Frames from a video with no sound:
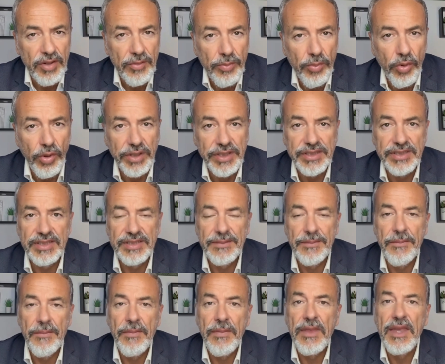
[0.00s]
point.
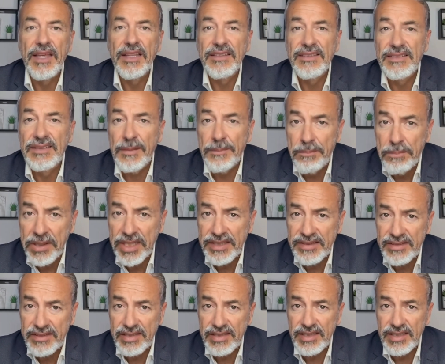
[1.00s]
The
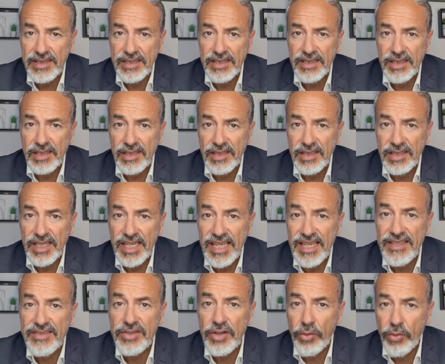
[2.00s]
bit
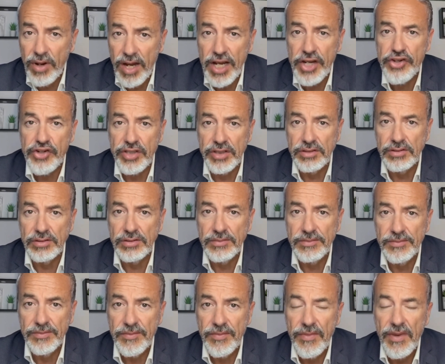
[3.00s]
is relational.
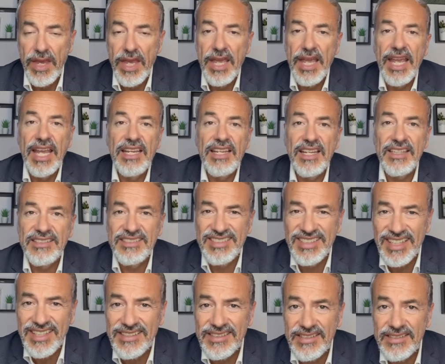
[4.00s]
It
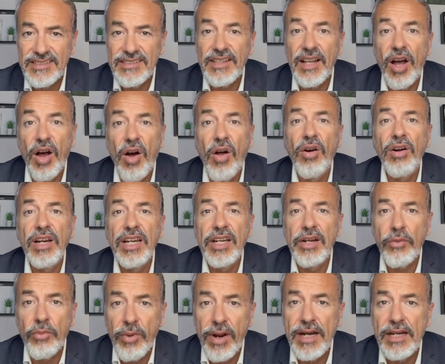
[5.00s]
exists only
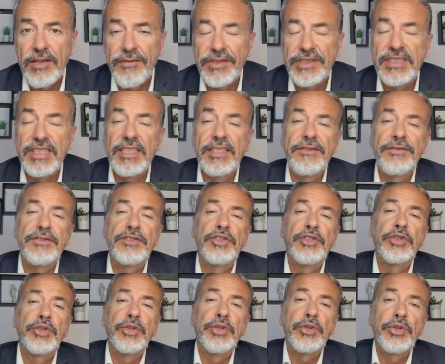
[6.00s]
relative
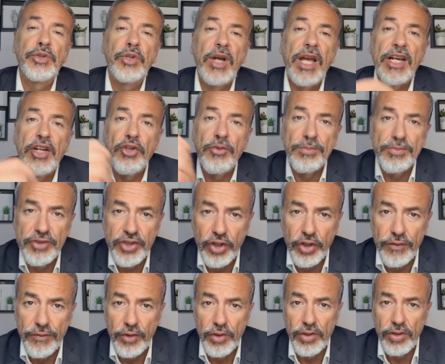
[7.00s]
to an
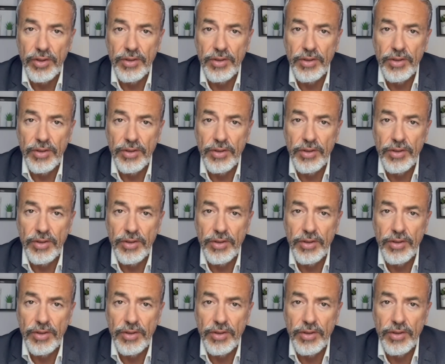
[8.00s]
observer,